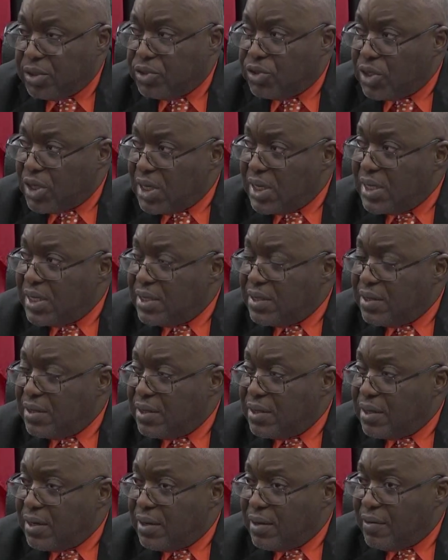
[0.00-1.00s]
to
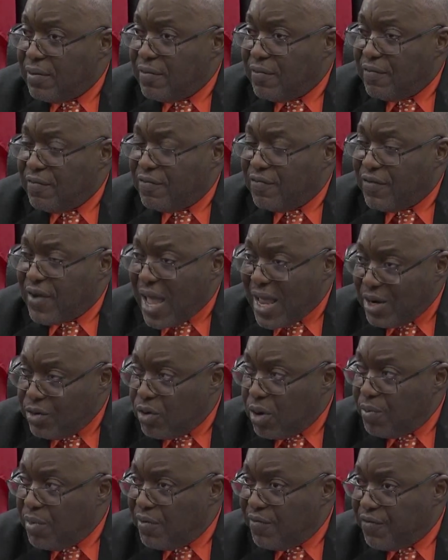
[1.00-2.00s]
earn
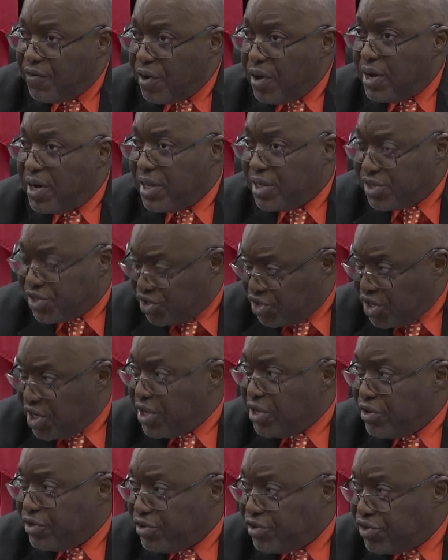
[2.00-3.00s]
valuable foreign
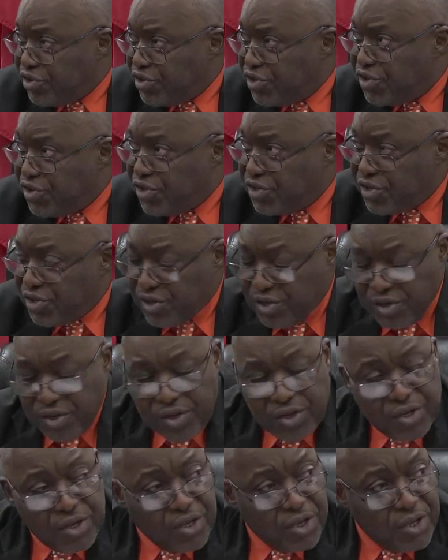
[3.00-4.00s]
exchange
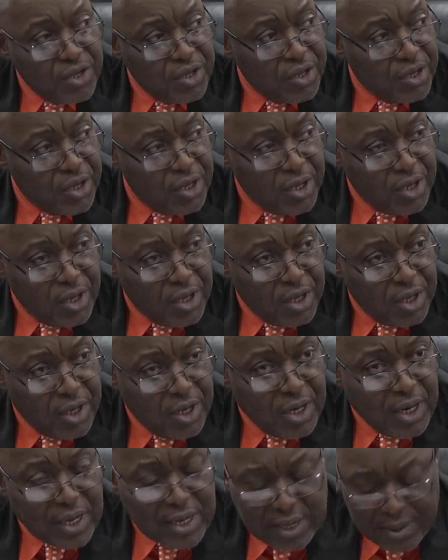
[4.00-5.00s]
in a